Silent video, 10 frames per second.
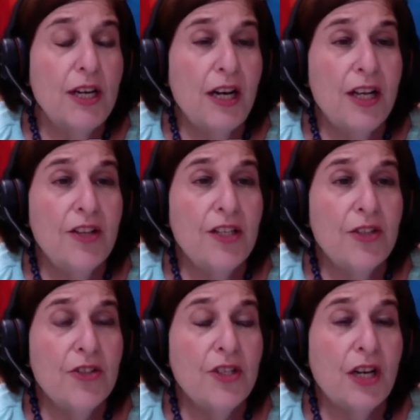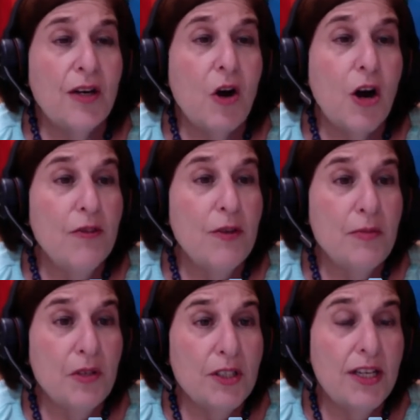Uh, there's uh, Harvey
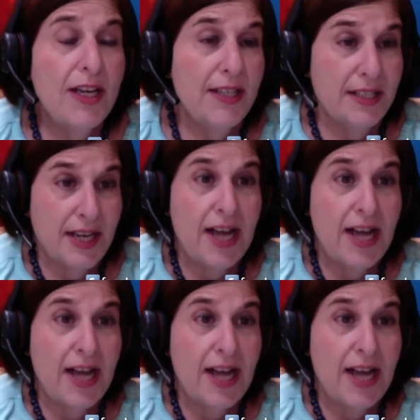Milk Day,